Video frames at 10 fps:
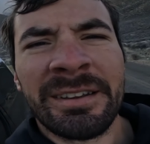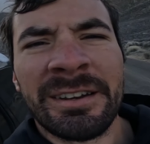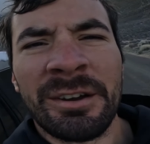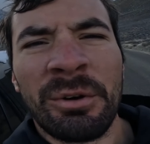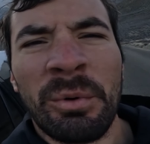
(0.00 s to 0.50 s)
you
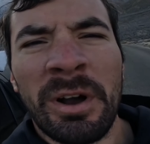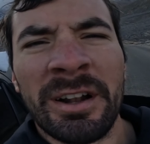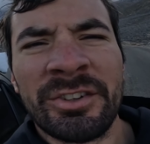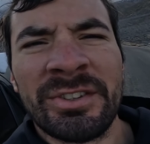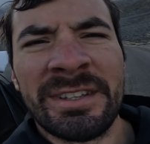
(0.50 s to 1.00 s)
know,
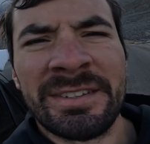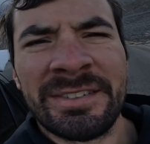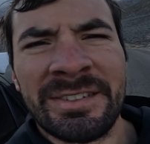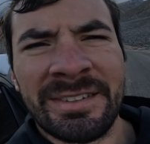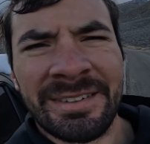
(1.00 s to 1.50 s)
watch
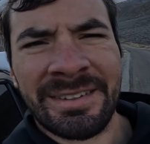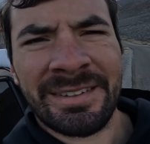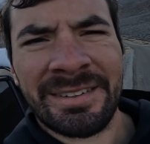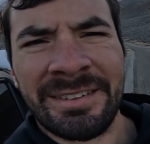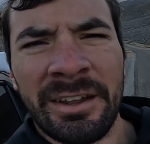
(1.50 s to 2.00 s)
this
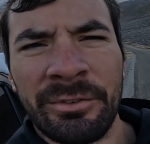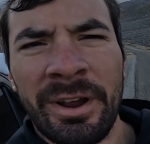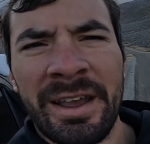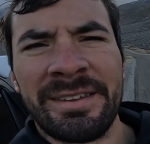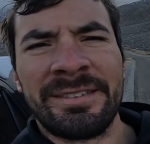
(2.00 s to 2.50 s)

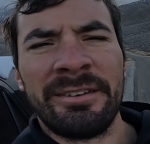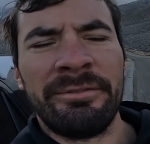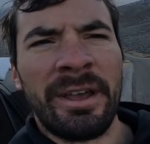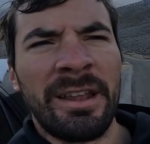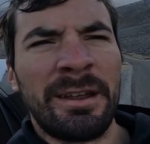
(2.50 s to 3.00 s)
sunrise
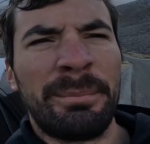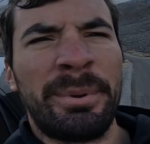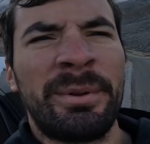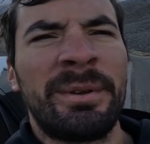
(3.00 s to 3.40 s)
develop.